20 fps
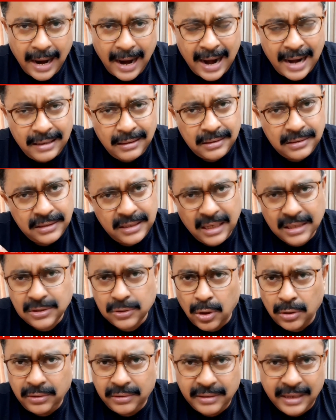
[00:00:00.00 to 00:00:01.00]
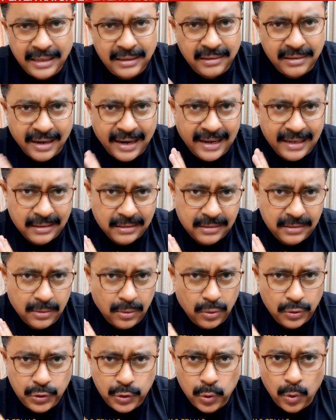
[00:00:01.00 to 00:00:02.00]
and 6 on 10 trials, you
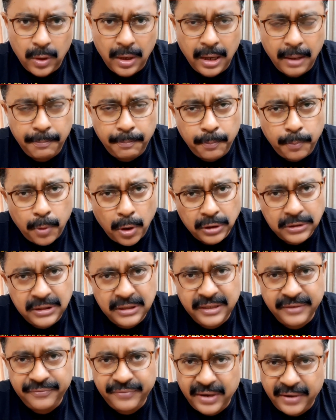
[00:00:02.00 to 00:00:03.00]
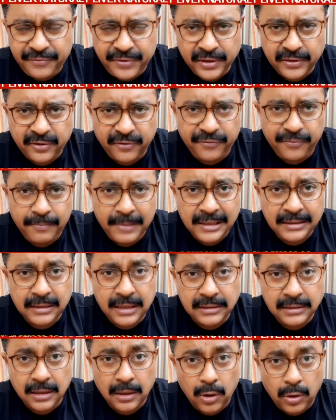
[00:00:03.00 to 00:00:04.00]
know, show a positive effect of milk
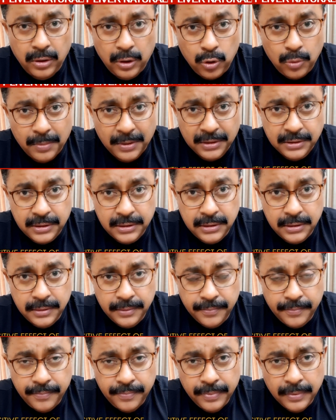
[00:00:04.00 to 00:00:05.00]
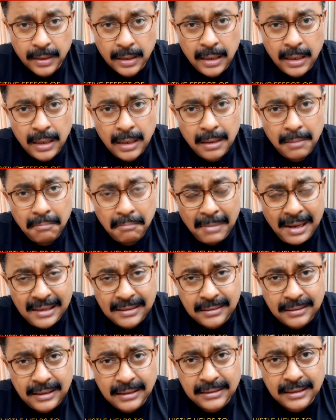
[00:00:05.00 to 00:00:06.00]
thistle on humans.
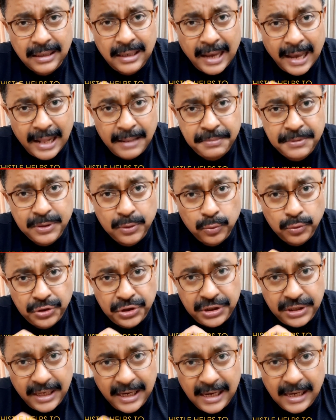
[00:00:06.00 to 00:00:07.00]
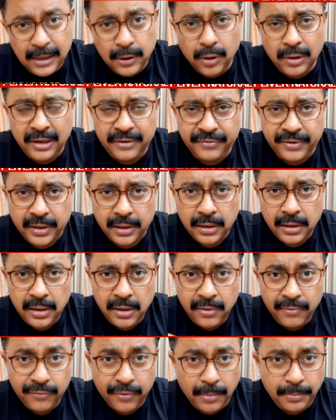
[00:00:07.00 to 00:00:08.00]
Milk thistle helps to shield your liver
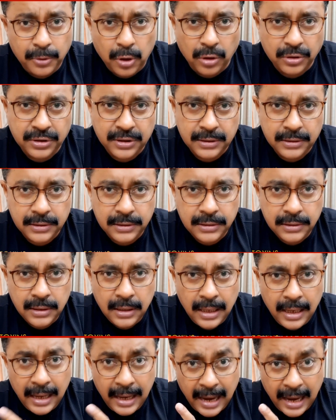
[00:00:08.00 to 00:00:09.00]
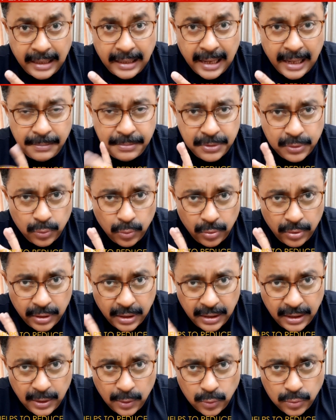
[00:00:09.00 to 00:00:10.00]
from toxins and helps to
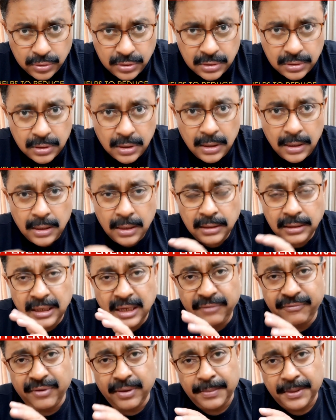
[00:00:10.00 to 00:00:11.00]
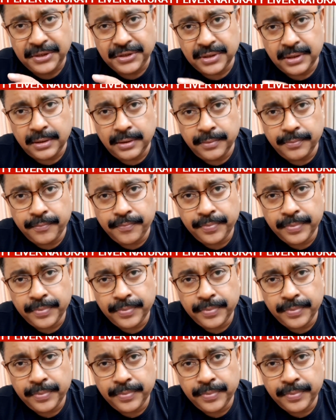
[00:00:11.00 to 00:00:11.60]
reduce the inflammation.